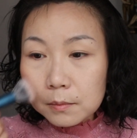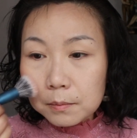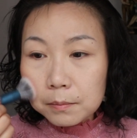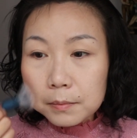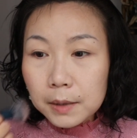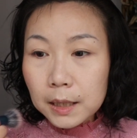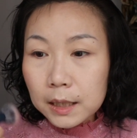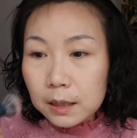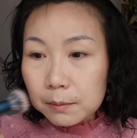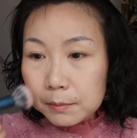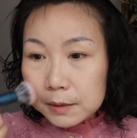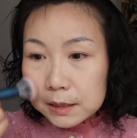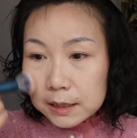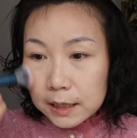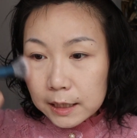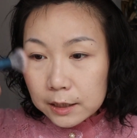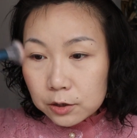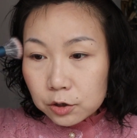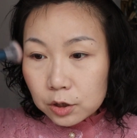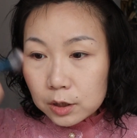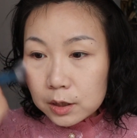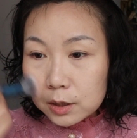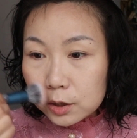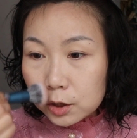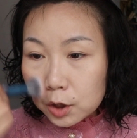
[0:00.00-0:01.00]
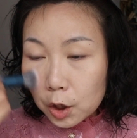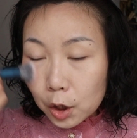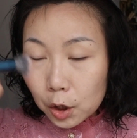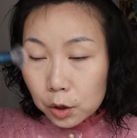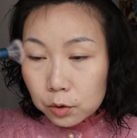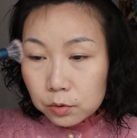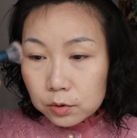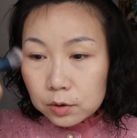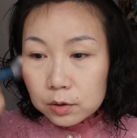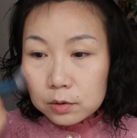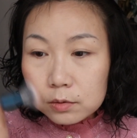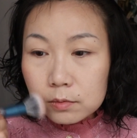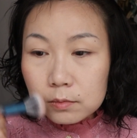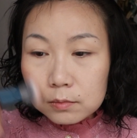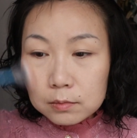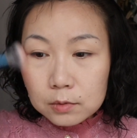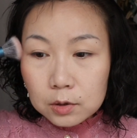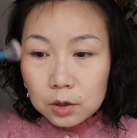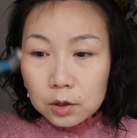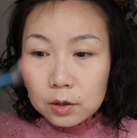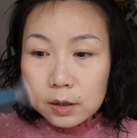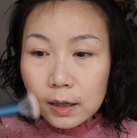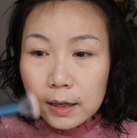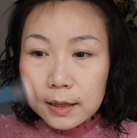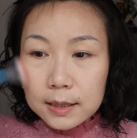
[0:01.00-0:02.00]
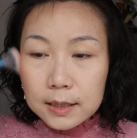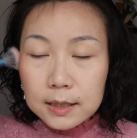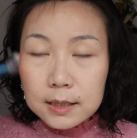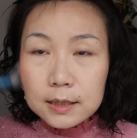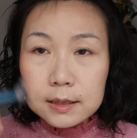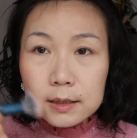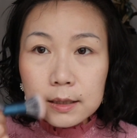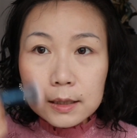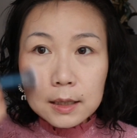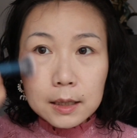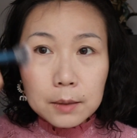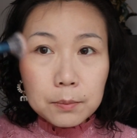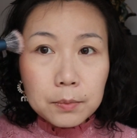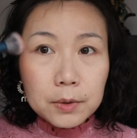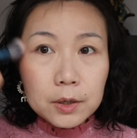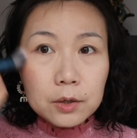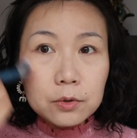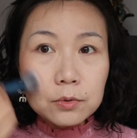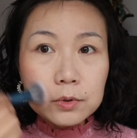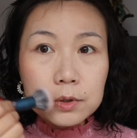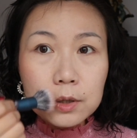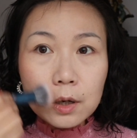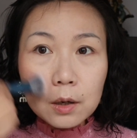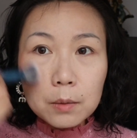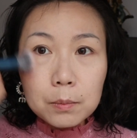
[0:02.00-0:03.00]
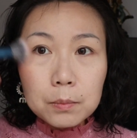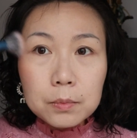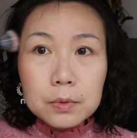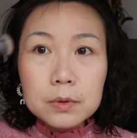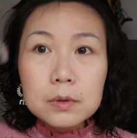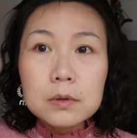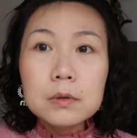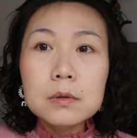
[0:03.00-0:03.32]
Pigmentation is good, you can easily build up.